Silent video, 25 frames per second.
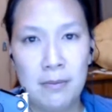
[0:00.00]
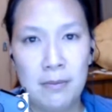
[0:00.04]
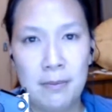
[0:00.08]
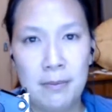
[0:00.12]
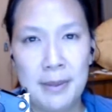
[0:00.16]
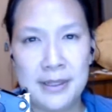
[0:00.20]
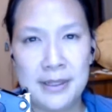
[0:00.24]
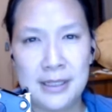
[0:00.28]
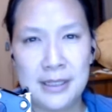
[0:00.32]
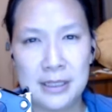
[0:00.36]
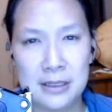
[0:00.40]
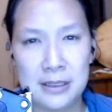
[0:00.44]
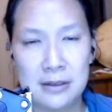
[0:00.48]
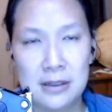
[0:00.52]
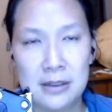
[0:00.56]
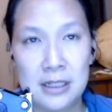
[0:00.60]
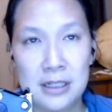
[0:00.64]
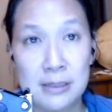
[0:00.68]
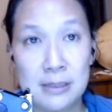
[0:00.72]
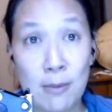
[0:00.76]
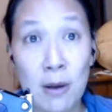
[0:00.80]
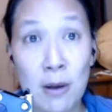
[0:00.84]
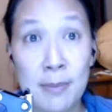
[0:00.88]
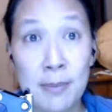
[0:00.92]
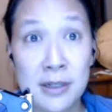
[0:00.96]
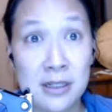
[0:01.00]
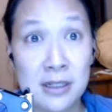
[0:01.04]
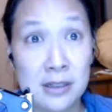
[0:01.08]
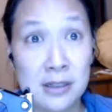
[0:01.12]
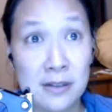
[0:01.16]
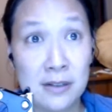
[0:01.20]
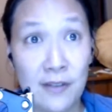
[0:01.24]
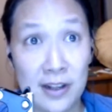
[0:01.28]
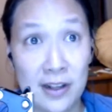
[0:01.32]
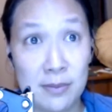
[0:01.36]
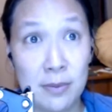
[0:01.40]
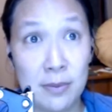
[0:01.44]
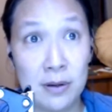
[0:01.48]
the small business
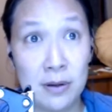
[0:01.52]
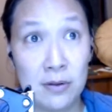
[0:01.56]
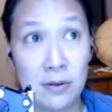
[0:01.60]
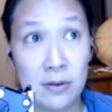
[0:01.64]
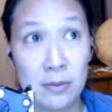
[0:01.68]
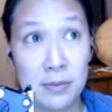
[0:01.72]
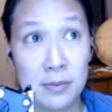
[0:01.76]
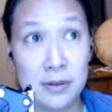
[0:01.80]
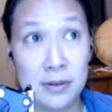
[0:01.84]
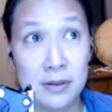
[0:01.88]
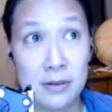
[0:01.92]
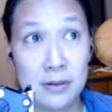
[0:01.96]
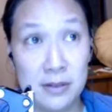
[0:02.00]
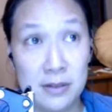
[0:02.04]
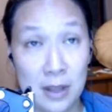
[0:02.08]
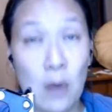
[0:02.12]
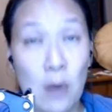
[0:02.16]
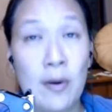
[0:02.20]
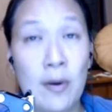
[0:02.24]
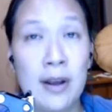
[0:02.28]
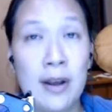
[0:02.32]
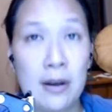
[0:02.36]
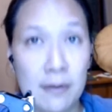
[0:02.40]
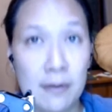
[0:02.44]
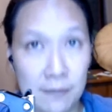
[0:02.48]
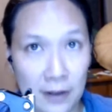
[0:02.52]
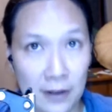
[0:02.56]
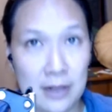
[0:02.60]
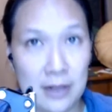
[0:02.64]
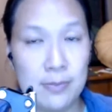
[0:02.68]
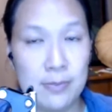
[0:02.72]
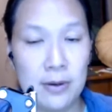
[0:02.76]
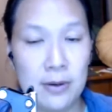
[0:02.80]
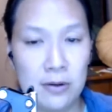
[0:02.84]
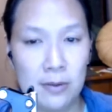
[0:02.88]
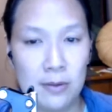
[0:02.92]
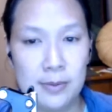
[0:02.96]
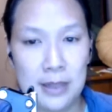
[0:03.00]
Facebook groups, sewing
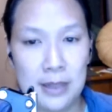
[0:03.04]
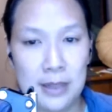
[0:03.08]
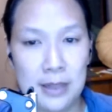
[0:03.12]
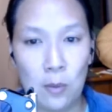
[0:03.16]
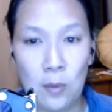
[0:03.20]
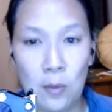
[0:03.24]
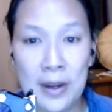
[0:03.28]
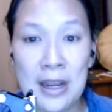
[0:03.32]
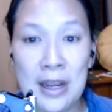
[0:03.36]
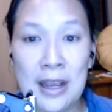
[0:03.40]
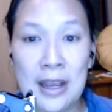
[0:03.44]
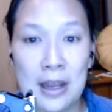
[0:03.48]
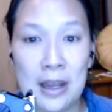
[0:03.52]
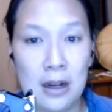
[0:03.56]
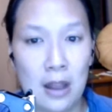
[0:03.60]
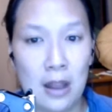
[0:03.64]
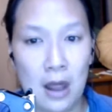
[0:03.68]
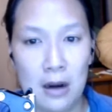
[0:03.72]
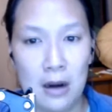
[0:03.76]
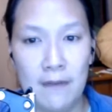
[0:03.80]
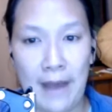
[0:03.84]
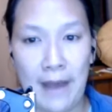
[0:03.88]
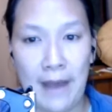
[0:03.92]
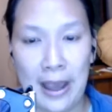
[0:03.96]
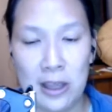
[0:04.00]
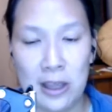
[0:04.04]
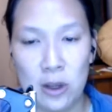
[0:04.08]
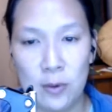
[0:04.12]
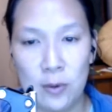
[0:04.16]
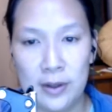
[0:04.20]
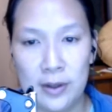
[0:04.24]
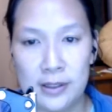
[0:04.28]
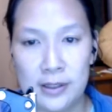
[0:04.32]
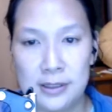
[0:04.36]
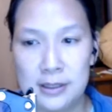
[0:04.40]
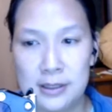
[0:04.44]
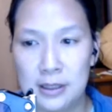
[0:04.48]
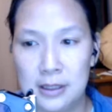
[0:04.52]
Facebook groups that we get a lot of value
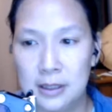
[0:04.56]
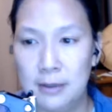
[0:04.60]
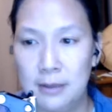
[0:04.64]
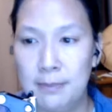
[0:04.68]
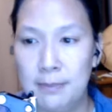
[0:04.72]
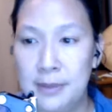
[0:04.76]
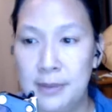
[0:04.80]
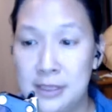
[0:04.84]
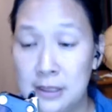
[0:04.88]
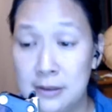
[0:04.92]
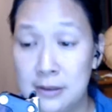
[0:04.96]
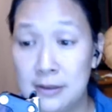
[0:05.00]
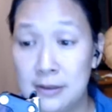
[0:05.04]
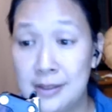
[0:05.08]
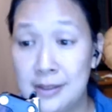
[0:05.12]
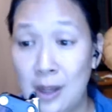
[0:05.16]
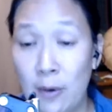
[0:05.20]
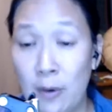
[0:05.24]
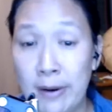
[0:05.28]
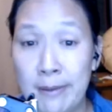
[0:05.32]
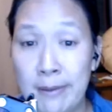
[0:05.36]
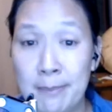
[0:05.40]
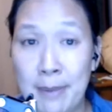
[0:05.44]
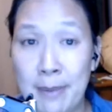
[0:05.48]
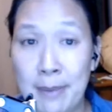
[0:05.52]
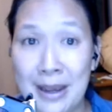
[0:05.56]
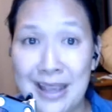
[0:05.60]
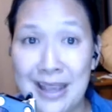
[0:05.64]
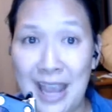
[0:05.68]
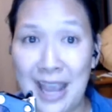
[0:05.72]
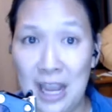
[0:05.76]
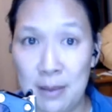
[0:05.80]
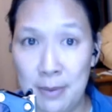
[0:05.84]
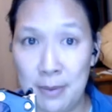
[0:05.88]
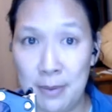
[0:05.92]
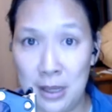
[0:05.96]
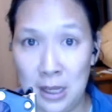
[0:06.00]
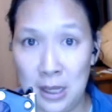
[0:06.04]
is the Business of Sewing by
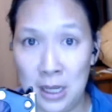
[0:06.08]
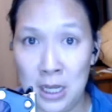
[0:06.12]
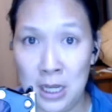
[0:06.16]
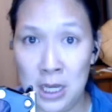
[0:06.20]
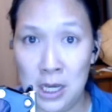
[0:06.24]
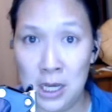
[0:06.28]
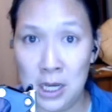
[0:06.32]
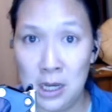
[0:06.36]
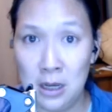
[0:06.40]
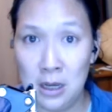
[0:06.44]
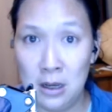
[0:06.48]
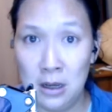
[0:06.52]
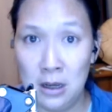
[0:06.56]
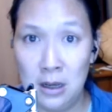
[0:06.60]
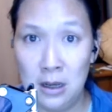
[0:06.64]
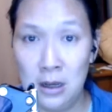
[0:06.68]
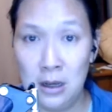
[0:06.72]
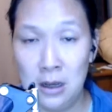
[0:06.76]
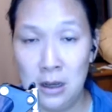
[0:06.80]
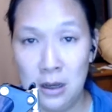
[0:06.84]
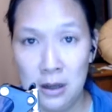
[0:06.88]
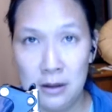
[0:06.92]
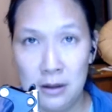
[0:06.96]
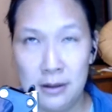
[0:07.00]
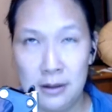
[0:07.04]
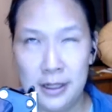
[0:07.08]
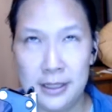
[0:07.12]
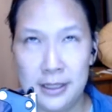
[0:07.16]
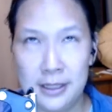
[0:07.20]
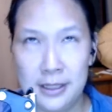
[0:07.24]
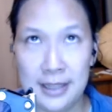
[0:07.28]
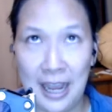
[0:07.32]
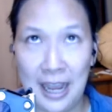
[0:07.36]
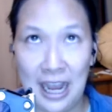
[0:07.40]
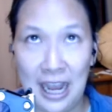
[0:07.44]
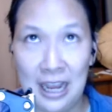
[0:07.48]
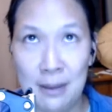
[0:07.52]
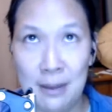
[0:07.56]
KP. It's
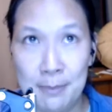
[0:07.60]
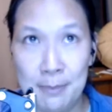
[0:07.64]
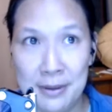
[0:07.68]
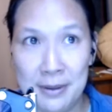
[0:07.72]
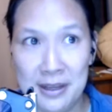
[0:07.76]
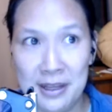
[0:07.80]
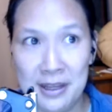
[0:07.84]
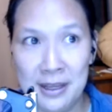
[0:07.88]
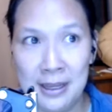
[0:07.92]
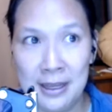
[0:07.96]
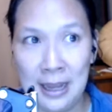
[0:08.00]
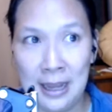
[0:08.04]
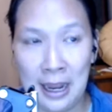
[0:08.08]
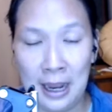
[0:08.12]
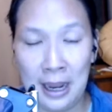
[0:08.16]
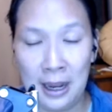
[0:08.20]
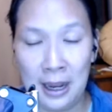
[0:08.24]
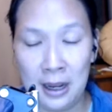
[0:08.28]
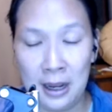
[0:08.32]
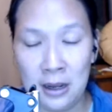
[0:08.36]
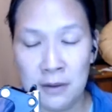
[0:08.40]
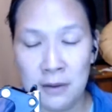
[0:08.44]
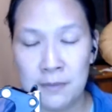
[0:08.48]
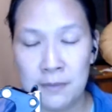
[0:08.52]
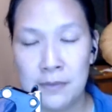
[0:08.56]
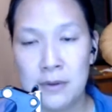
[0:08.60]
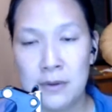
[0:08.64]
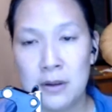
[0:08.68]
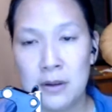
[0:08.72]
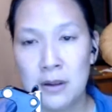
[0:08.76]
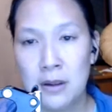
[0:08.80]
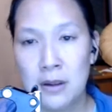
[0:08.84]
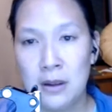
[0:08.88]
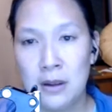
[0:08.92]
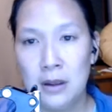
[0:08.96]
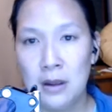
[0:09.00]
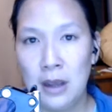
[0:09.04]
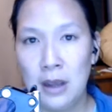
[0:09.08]
KPEA.
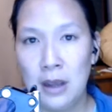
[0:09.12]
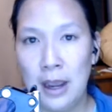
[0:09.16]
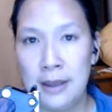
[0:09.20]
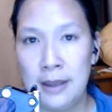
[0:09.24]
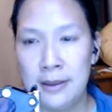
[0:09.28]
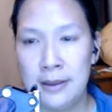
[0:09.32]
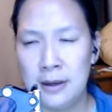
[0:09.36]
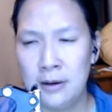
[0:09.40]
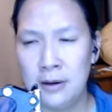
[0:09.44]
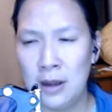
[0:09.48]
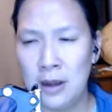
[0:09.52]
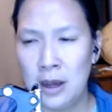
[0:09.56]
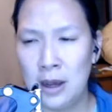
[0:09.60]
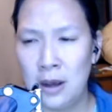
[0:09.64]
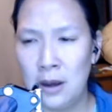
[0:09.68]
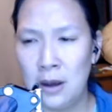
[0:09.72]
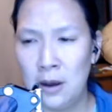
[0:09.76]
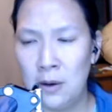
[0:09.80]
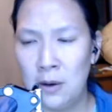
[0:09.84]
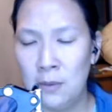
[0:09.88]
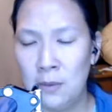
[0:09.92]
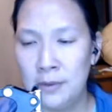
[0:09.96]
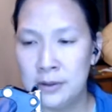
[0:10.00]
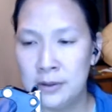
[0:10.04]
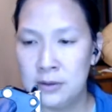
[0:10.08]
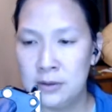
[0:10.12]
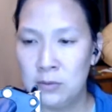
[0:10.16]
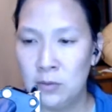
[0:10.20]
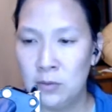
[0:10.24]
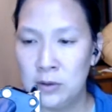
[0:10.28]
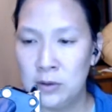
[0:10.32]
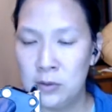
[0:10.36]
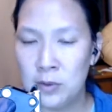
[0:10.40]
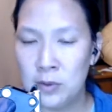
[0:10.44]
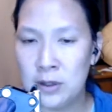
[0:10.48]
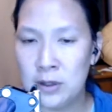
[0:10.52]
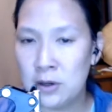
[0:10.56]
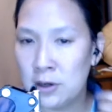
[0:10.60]
And then
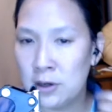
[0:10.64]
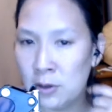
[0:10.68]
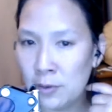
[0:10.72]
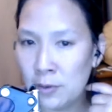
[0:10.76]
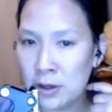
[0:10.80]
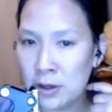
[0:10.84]
which one are you